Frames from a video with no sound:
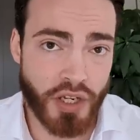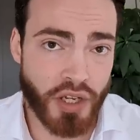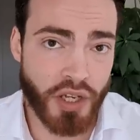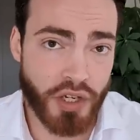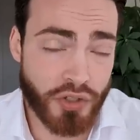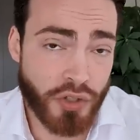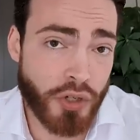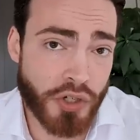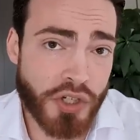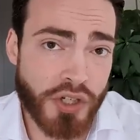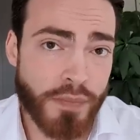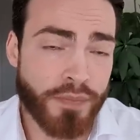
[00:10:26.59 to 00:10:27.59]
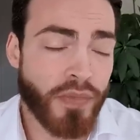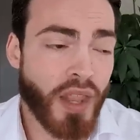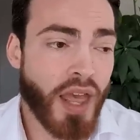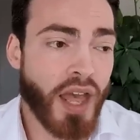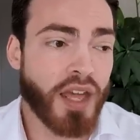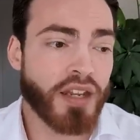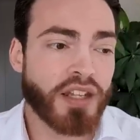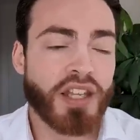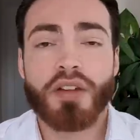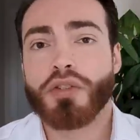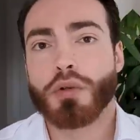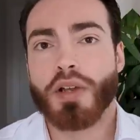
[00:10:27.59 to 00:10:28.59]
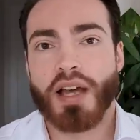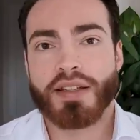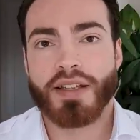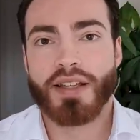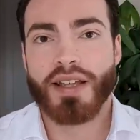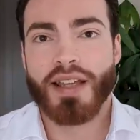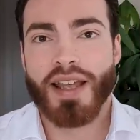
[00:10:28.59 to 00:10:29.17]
in a search, and it gives you that.